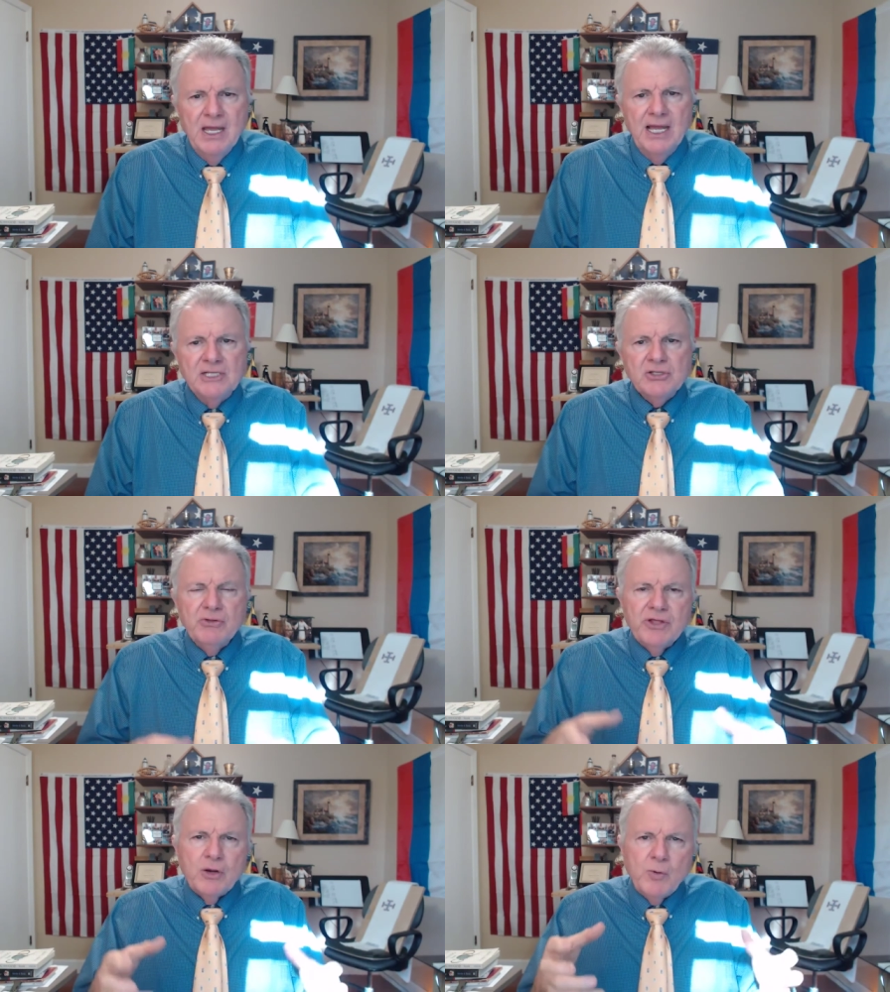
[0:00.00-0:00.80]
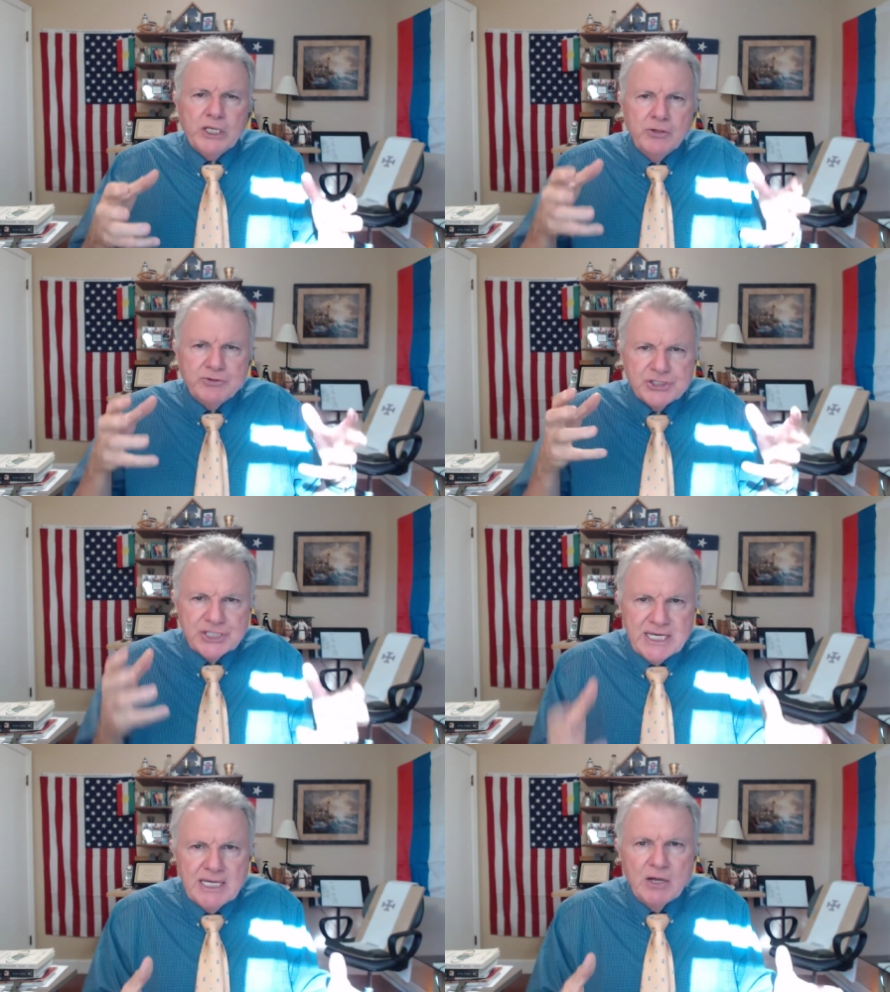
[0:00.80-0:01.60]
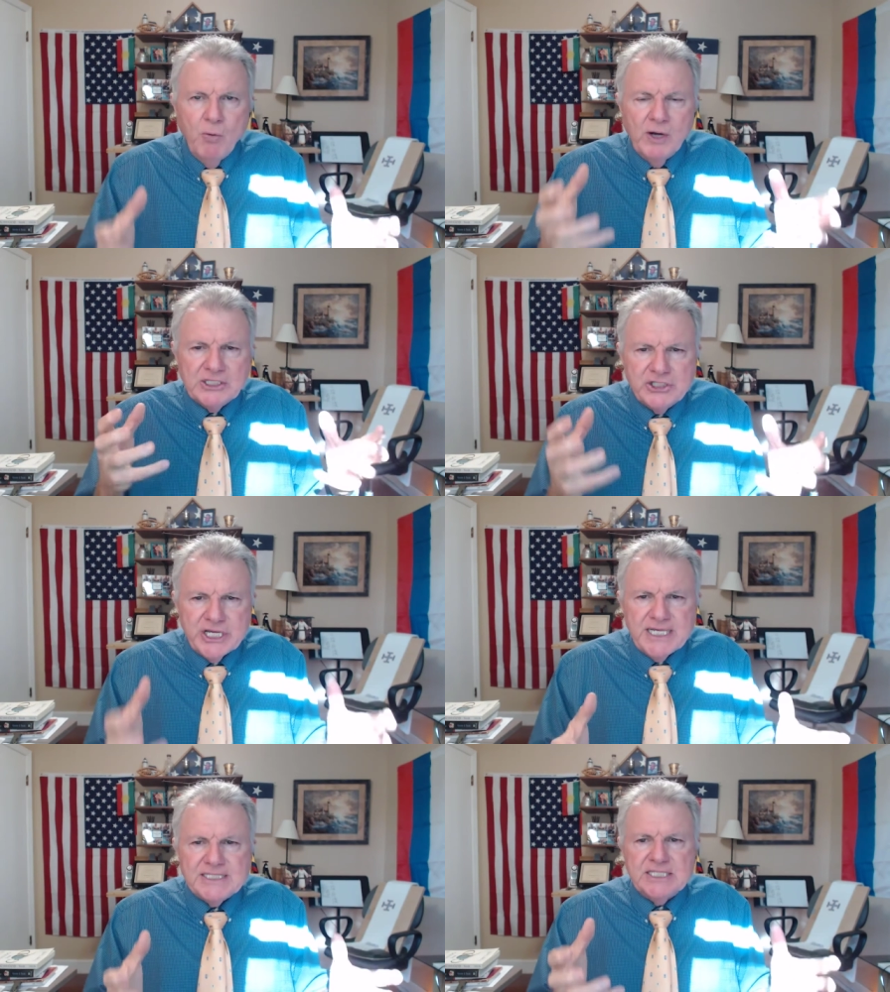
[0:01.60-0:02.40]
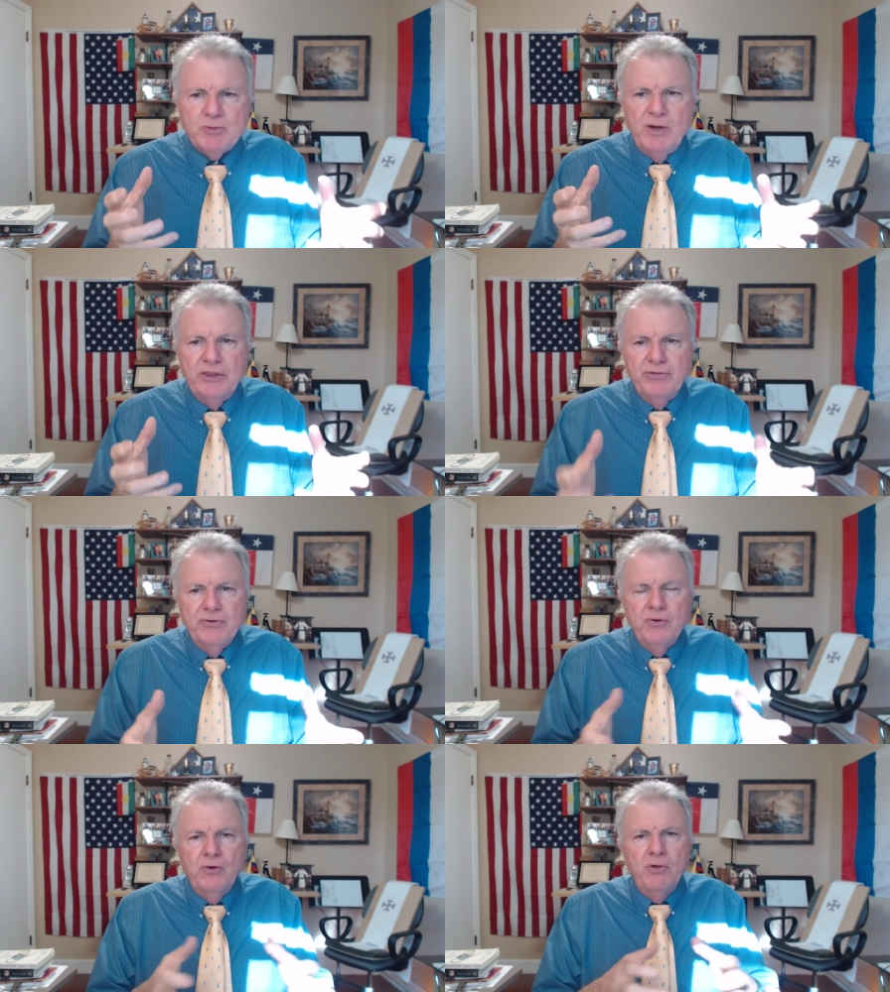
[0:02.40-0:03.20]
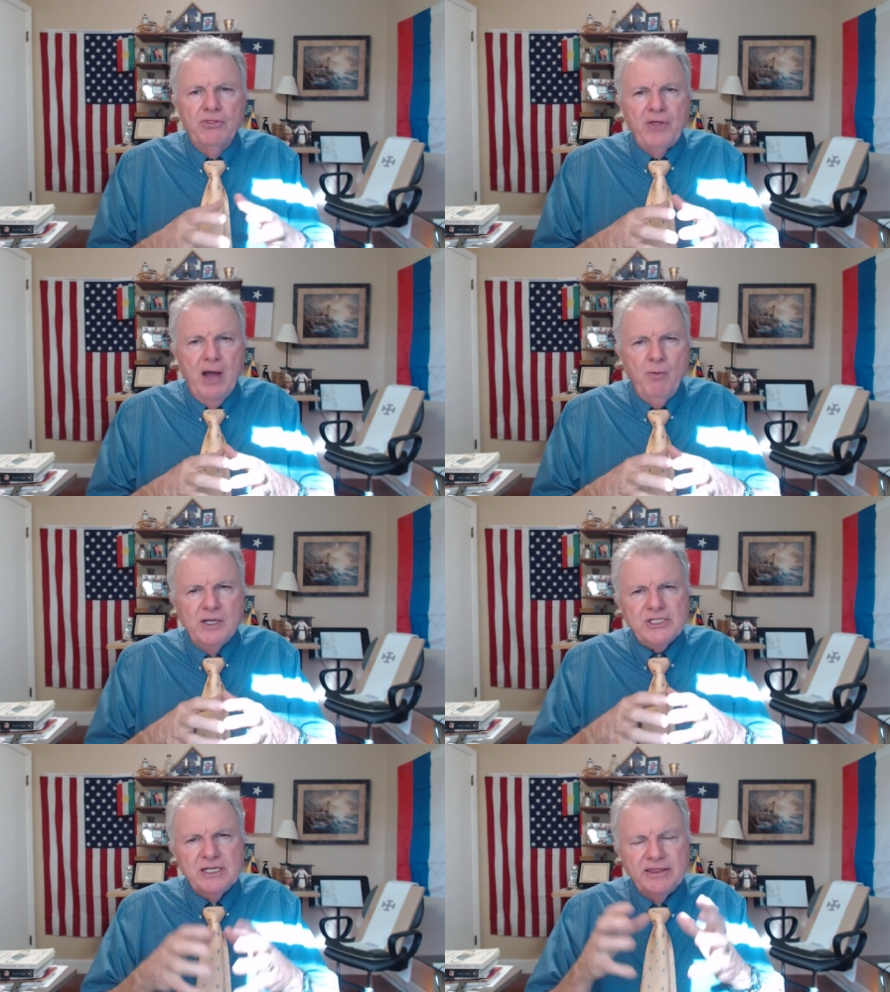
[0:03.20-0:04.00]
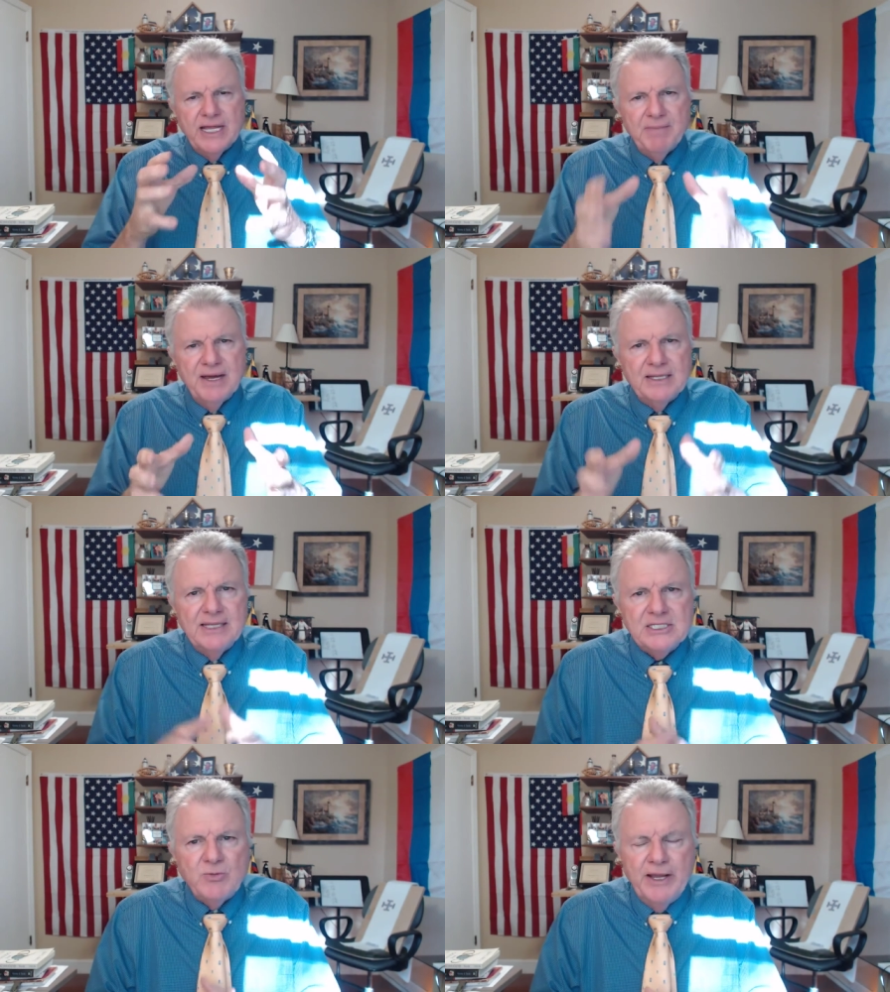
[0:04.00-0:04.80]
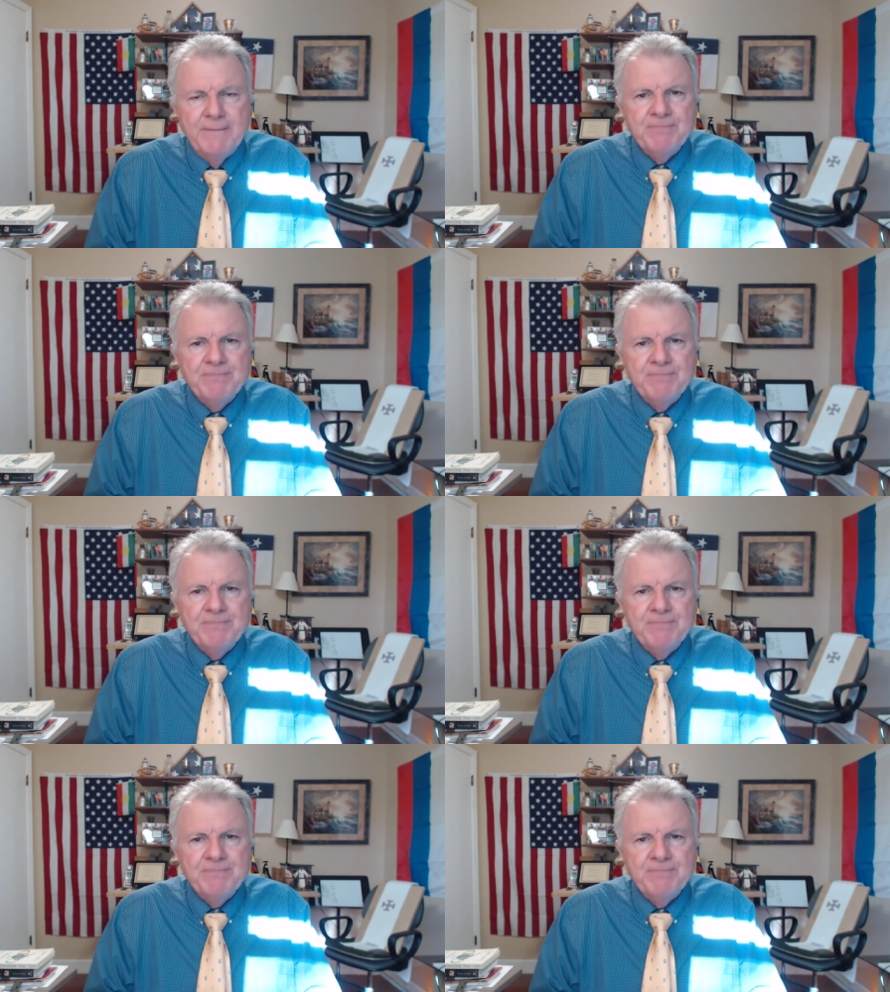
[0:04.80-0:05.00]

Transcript: And so, there, when you see what Jesus went through, I want you to think about it this way